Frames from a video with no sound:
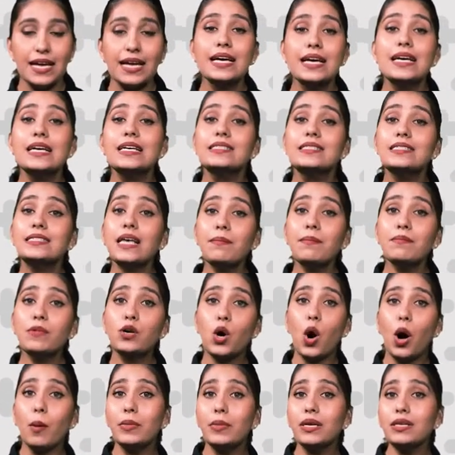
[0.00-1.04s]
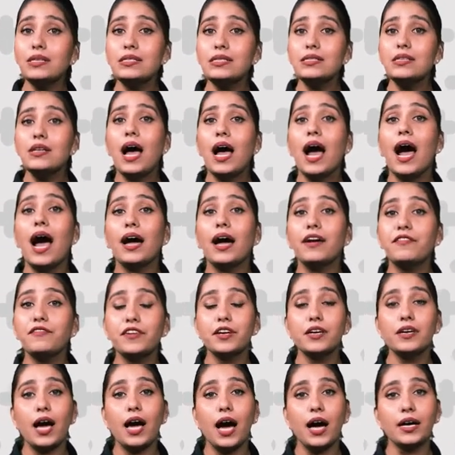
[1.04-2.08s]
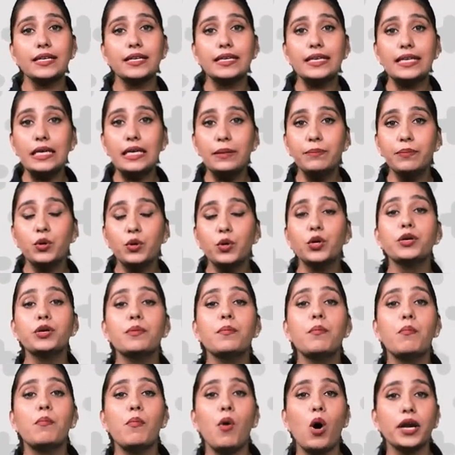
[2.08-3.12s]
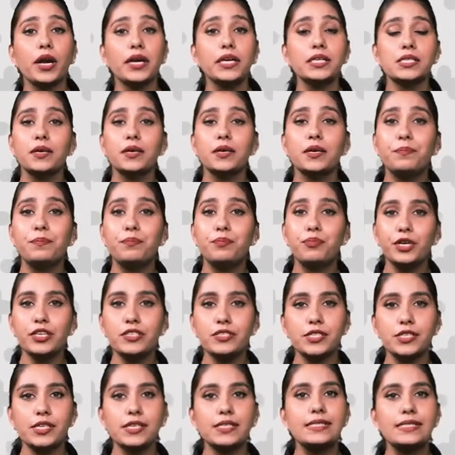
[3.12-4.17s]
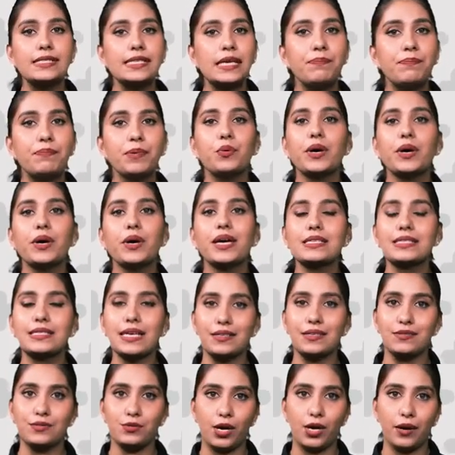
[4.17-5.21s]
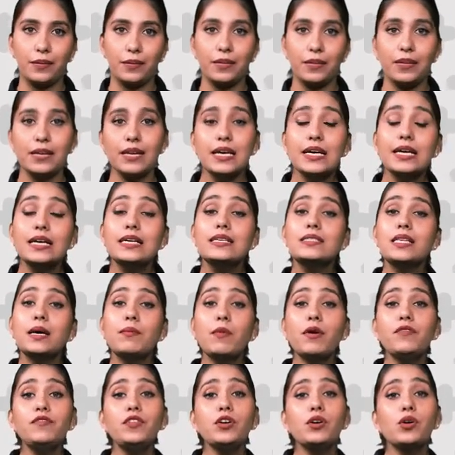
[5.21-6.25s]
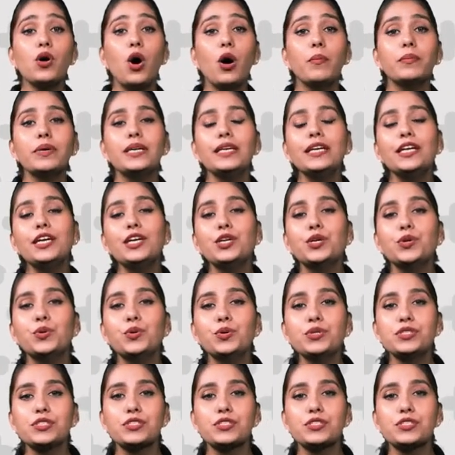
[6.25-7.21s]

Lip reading: Some common hardware are keyboard, monitor, printer, CPU, etc. Some of the commonly used